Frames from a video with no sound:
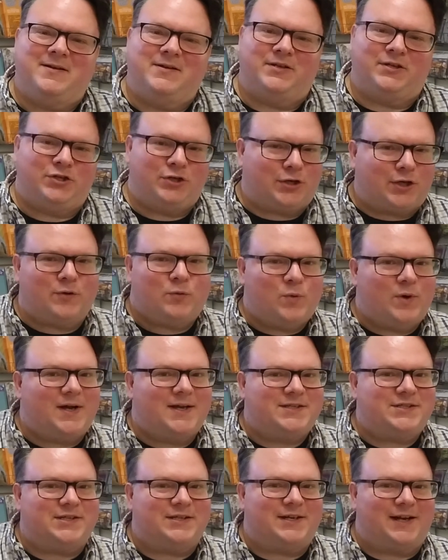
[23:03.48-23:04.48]
you can
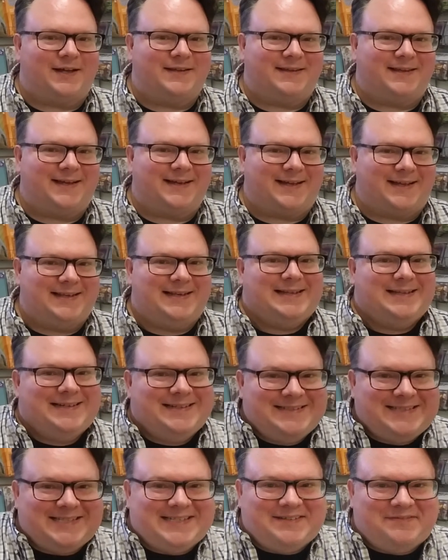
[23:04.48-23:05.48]
watch it on like a little
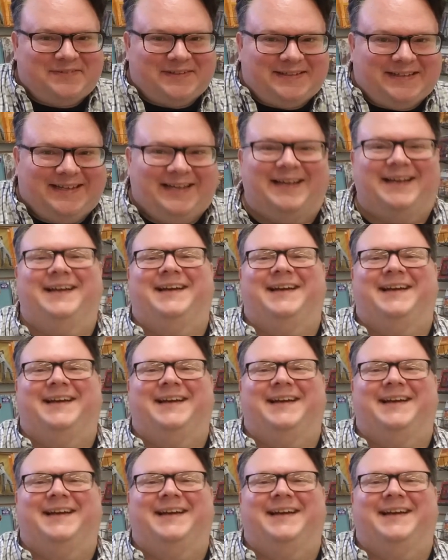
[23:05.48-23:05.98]
TV.